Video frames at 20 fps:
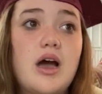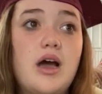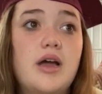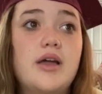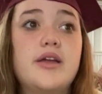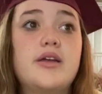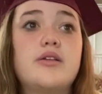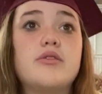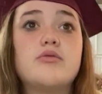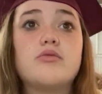
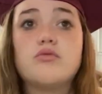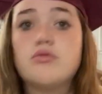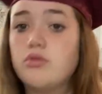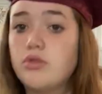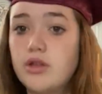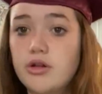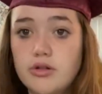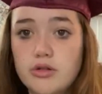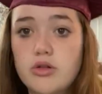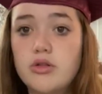I
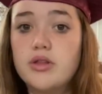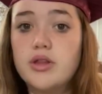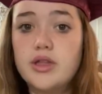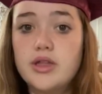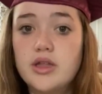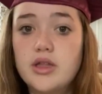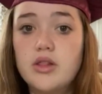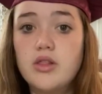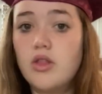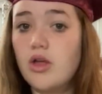
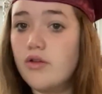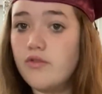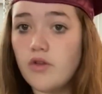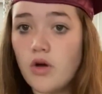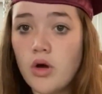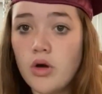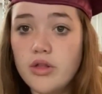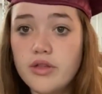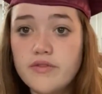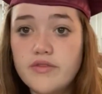literally love
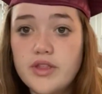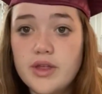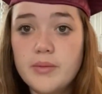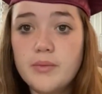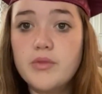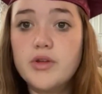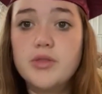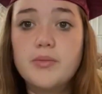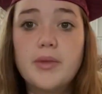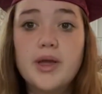all of
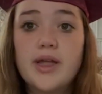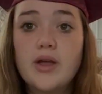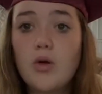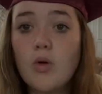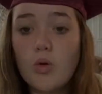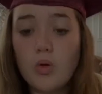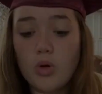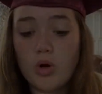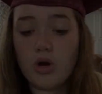them with my whole